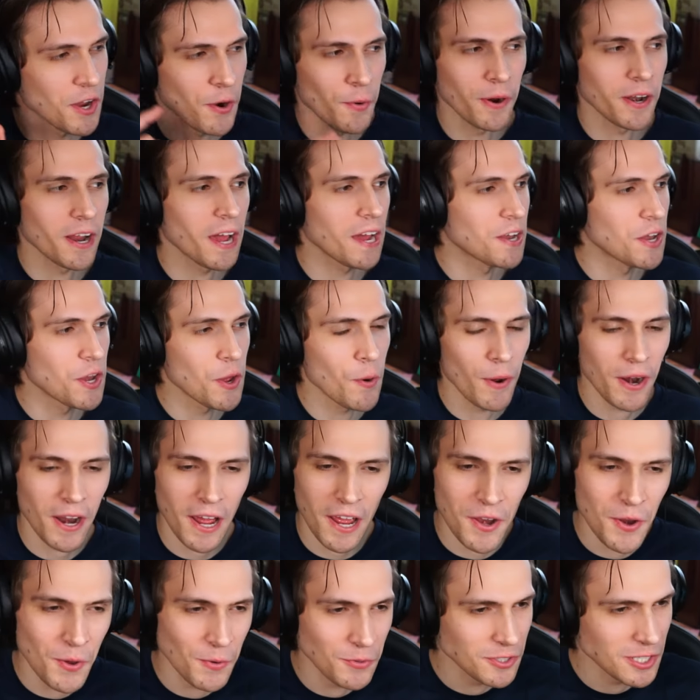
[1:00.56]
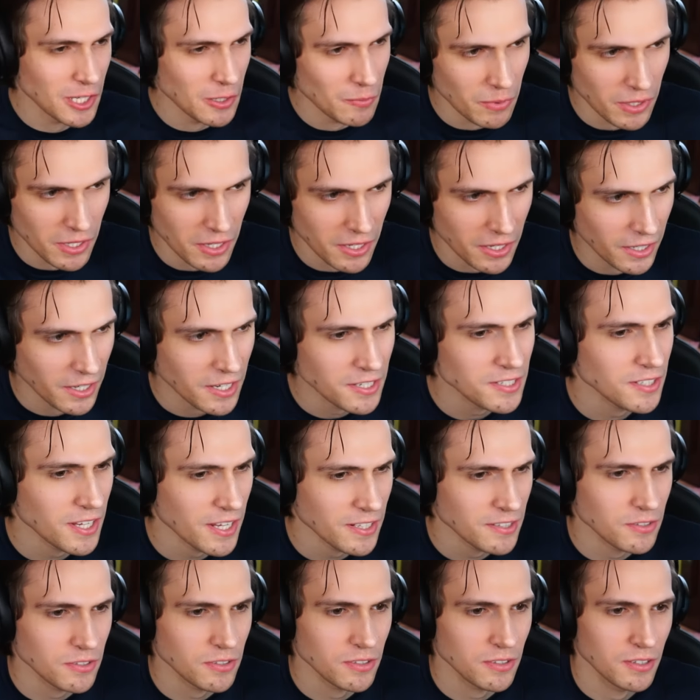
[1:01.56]
I knew it. I knew it was going to be a... Because
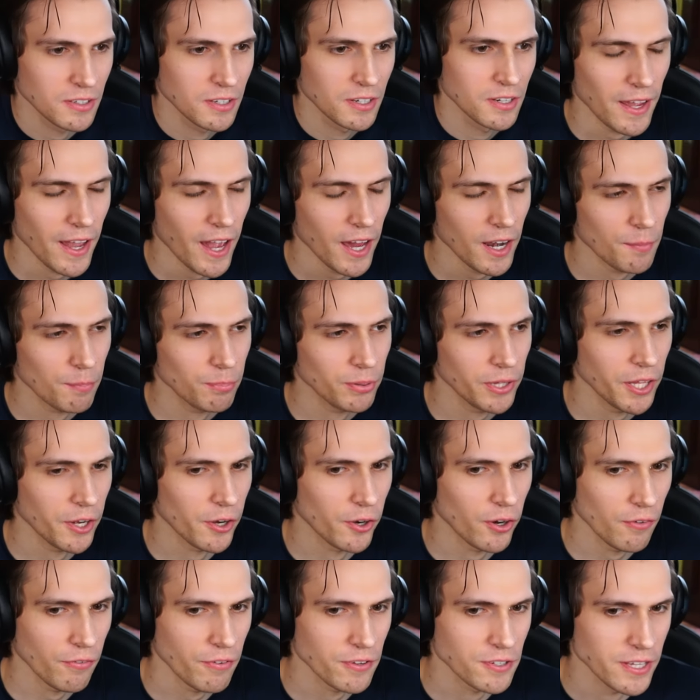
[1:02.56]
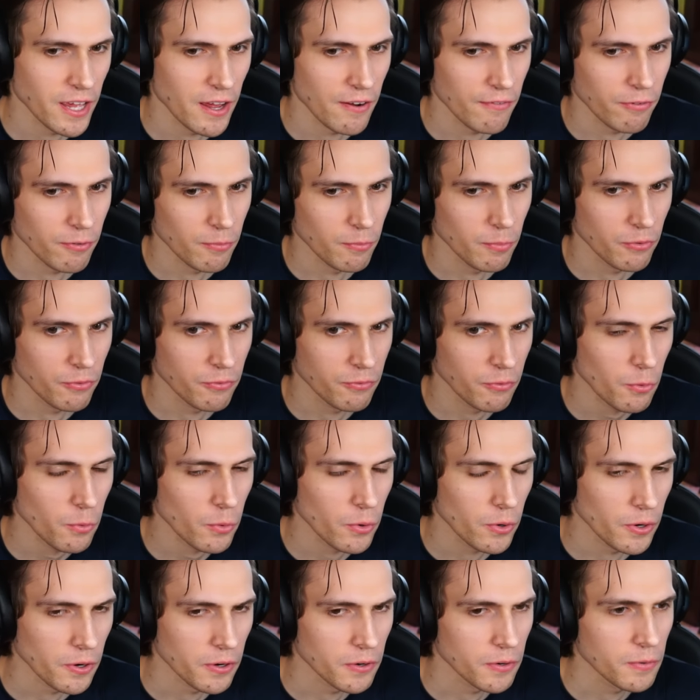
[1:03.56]
that's... They kind of played it off as that from
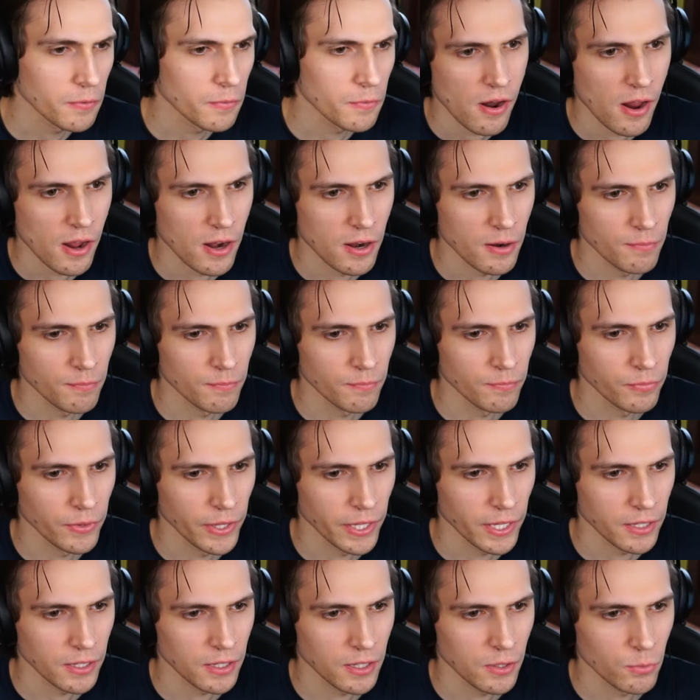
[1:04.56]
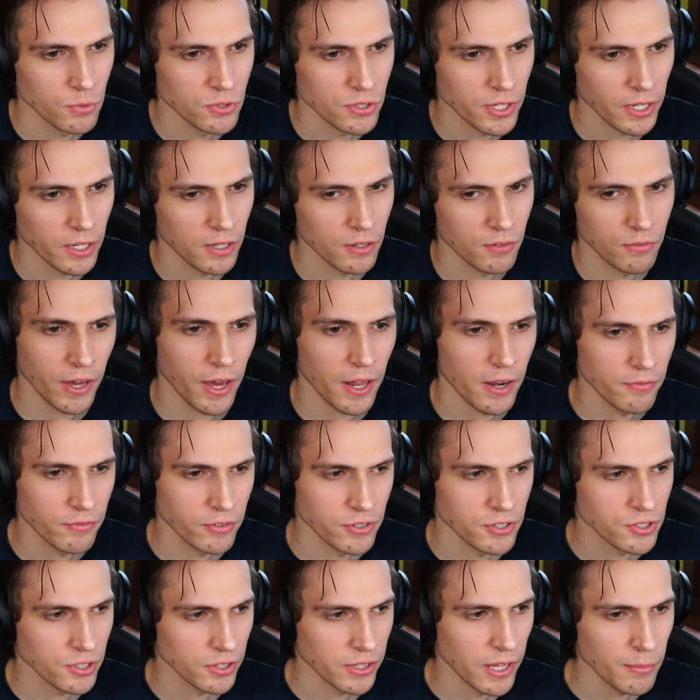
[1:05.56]
before. Like, he was like kind
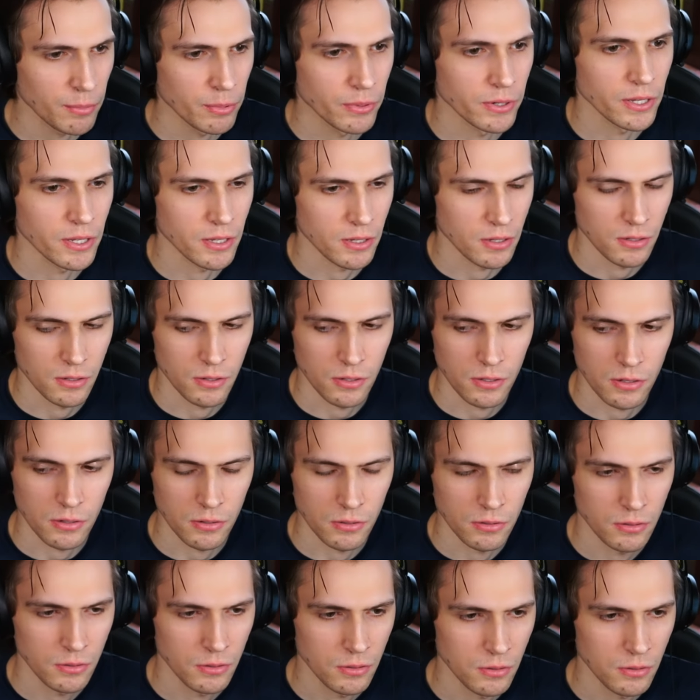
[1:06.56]
of a celebrity, you know?